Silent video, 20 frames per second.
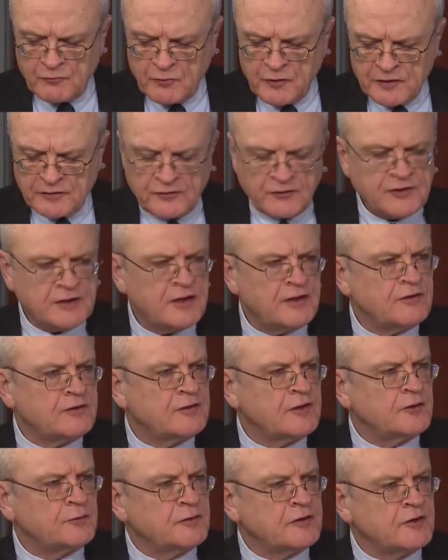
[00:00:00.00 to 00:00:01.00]
where this case
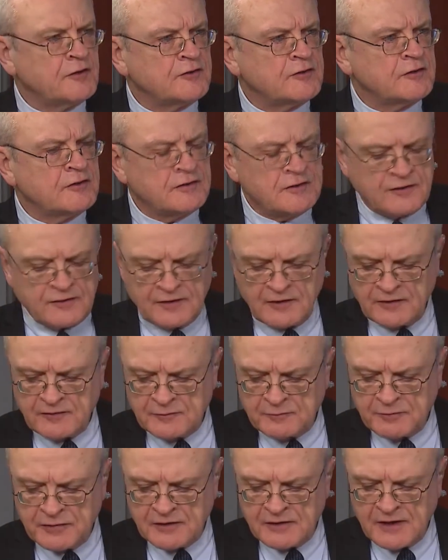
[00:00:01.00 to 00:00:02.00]
stands because this
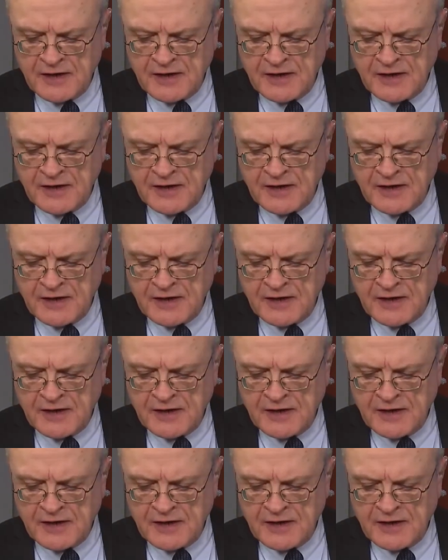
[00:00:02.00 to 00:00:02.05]
has been